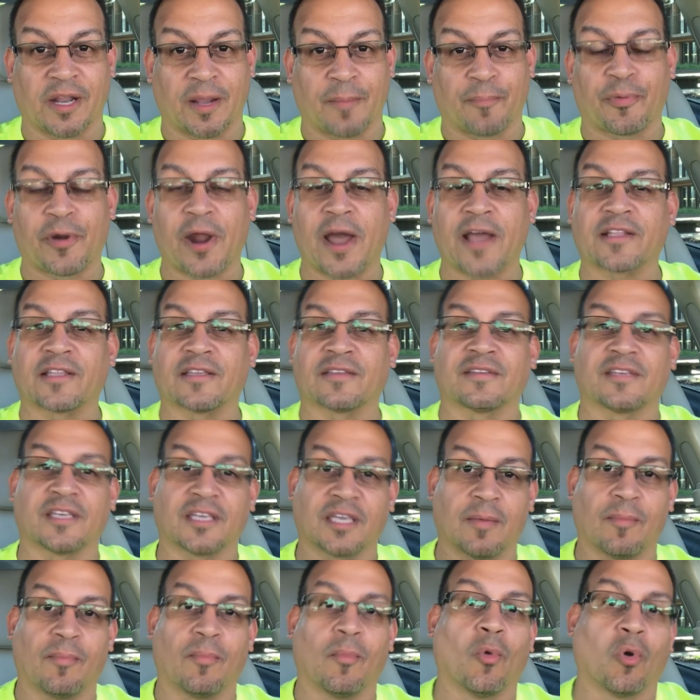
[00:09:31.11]
I'm practicing
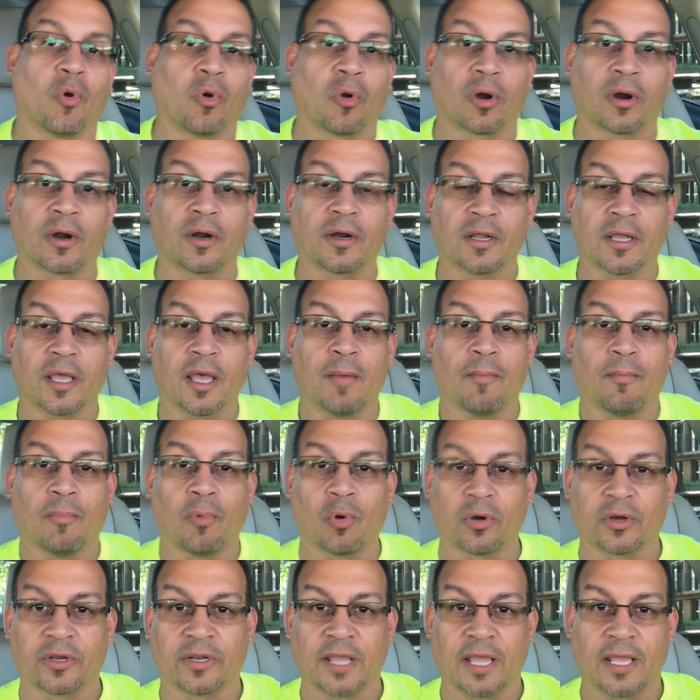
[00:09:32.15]
it more and
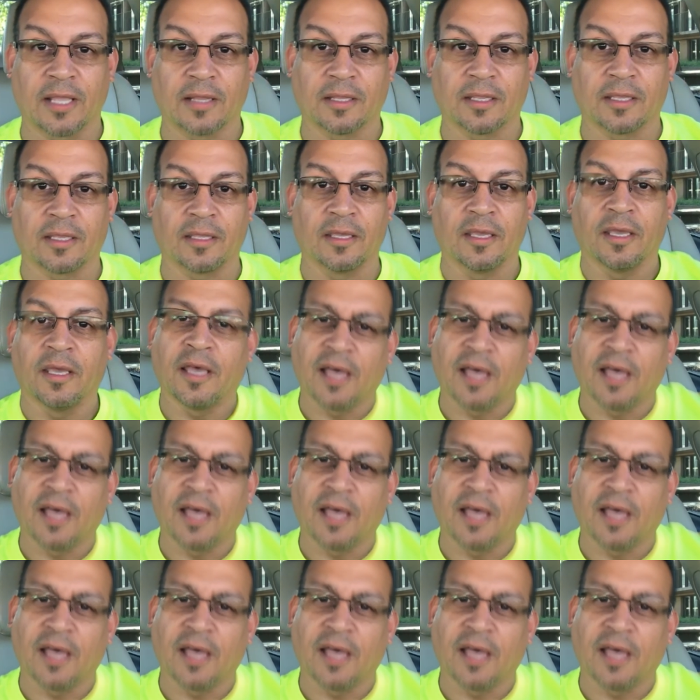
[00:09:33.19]
more daily.